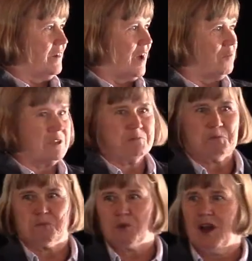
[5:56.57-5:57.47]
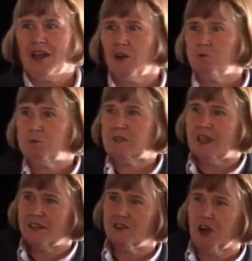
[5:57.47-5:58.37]
How many, I know
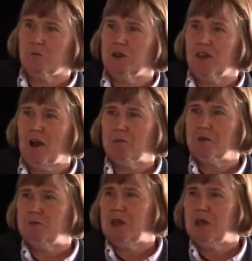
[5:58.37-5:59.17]
besides Dartmouth, how many